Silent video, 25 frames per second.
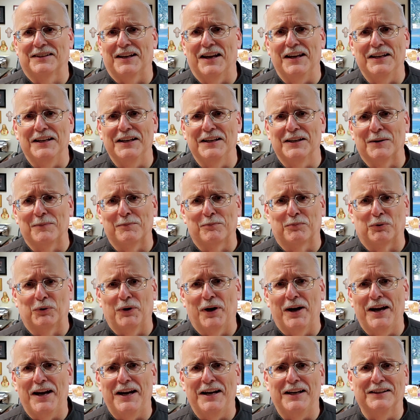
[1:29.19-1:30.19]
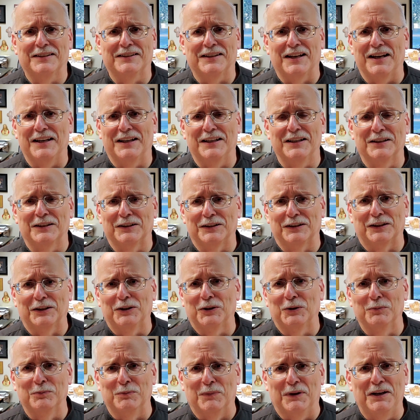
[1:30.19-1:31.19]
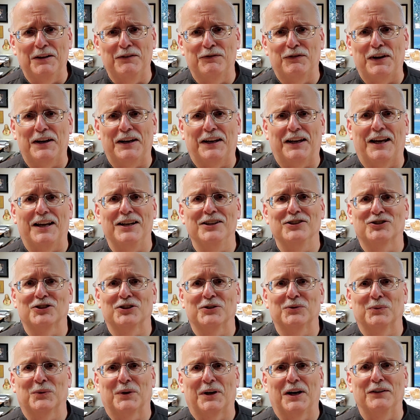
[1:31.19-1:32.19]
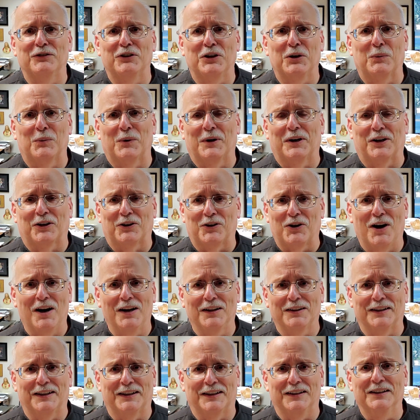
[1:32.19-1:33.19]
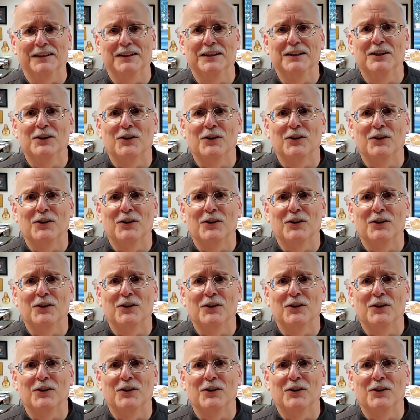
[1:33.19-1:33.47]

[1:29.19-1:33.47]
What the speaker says: taking a break, taking a little mini vacation, whatever you want to call it,